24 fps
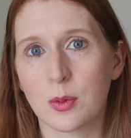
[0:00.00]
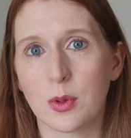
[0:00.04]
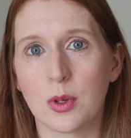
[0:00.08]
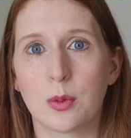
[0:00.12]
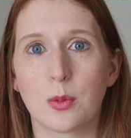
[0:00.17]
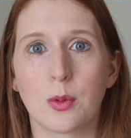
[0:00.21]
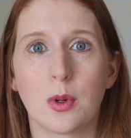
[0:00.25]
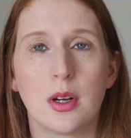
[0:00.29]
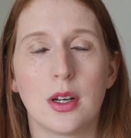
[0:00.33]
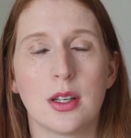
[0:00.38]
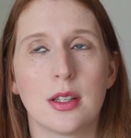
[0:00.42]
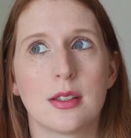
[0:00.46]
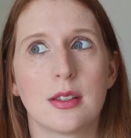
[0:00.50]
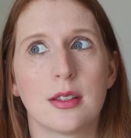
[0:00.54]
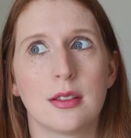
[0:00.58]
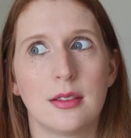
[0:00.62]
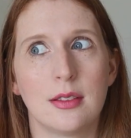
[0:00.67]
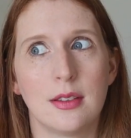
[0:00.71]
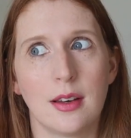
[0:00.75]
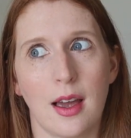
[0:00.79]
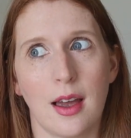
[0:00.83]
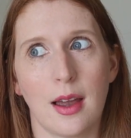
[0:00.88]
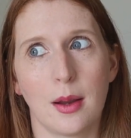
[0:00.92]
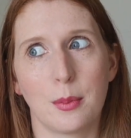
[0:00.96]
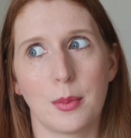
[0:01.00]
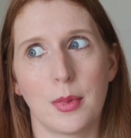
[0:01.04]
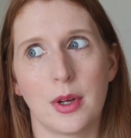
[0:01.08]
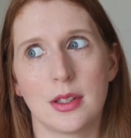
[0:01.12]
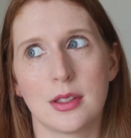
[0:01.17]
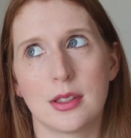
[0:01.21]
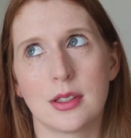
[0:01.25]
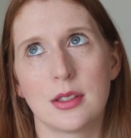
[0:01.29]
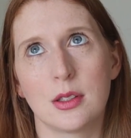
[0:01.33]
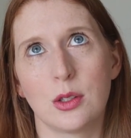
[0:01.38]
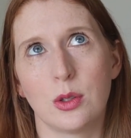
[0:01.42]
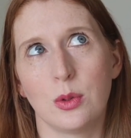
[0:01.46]
one was 9
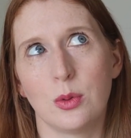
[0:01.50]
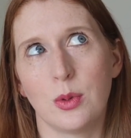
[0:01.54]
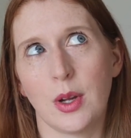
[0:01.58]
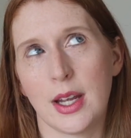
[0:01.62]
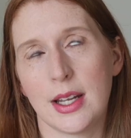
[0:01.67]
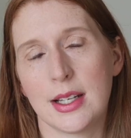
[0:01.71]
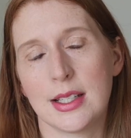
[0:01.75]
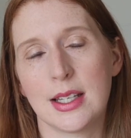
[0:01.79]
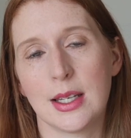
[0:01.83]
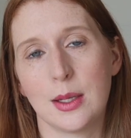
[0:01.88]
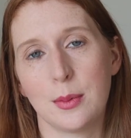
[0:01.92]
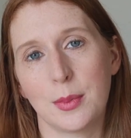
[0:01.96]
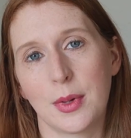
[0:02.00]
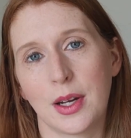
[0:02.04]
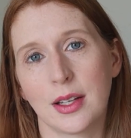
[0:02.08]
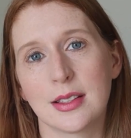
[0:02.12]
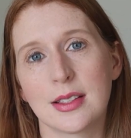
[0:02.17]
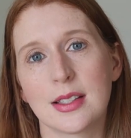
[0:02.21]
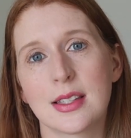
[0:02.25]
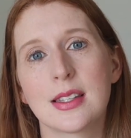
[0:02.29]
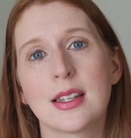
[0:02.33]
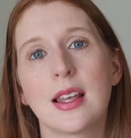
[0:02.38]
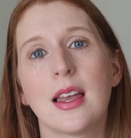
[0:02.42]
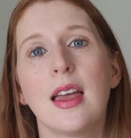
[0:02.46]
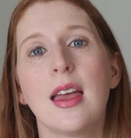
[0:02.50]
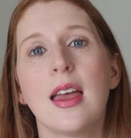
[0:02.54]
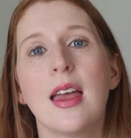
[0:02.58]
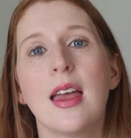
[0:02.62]
months to 18 months.